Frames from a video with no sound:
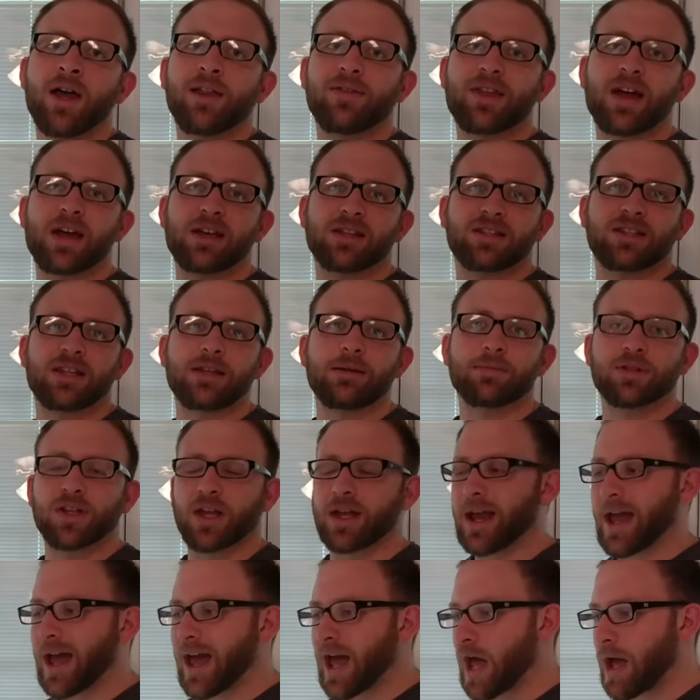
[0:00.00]
That seems
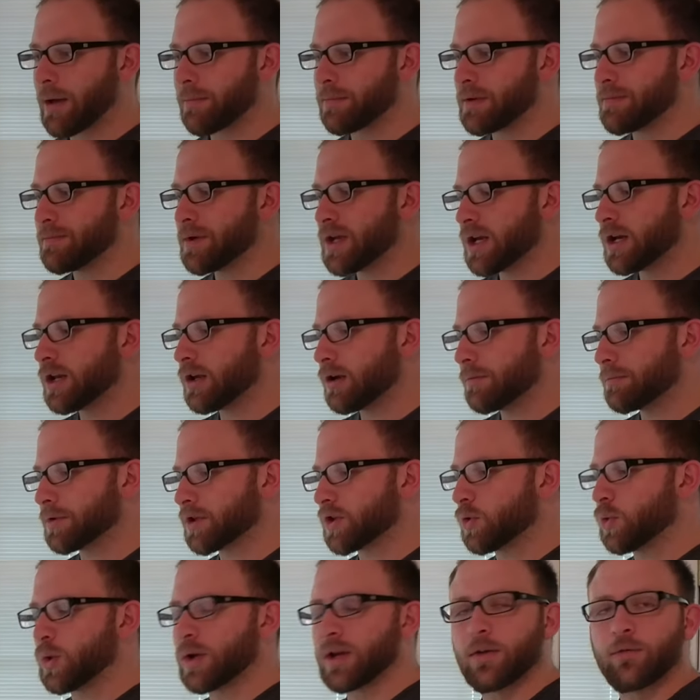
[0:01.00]
like a happy medium
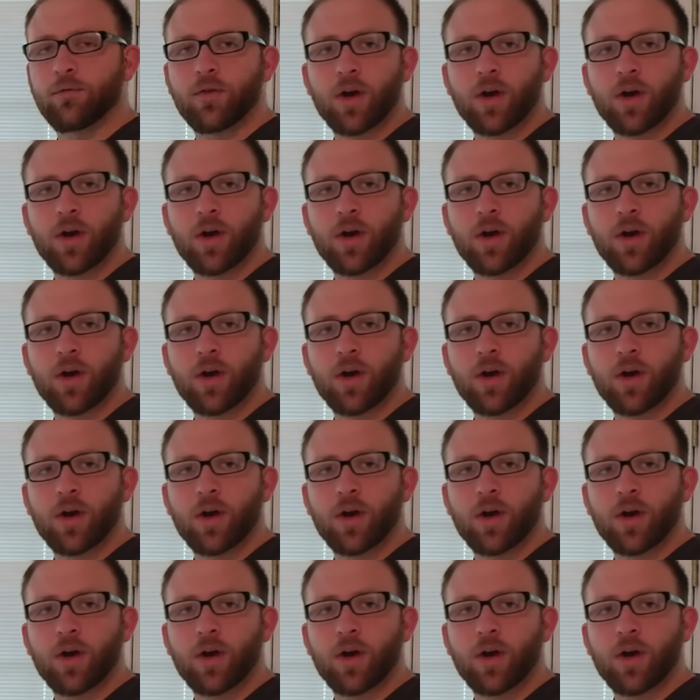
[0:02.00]
between a